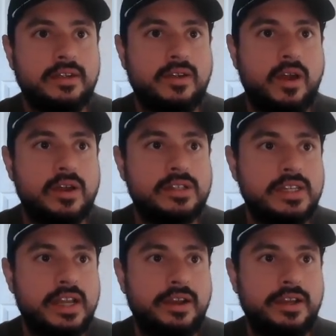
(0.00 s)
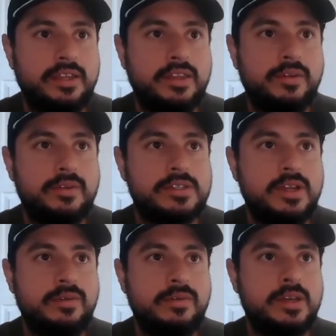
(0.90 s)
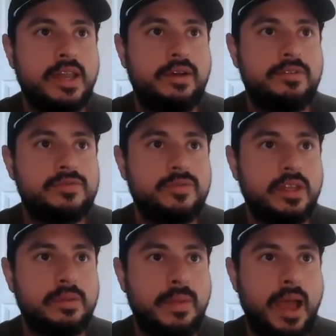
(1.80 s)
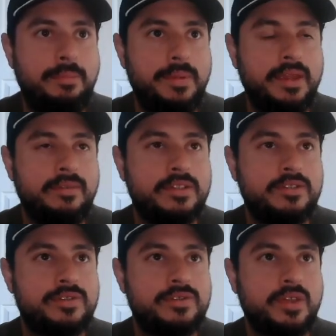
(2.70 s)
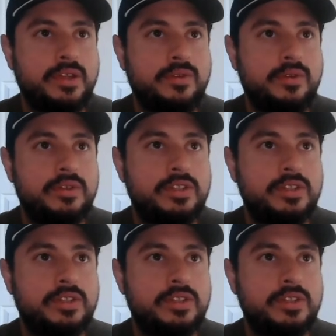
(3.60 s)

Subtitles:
Carson area, there was no one that was really mapping, which was really cool.